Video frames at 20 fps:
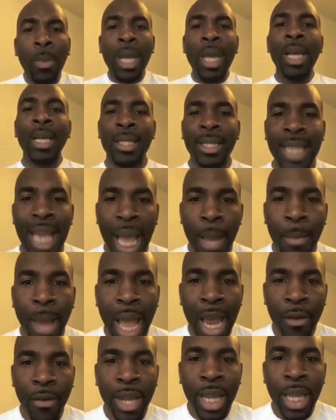Sam
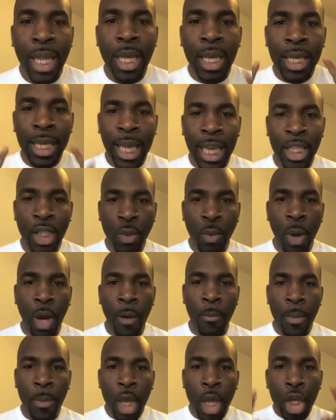Harry, guess
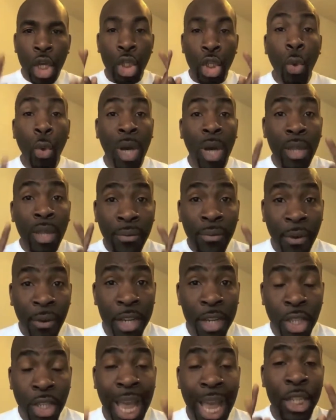what? you are the
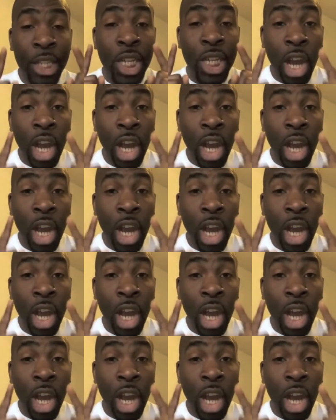first to actually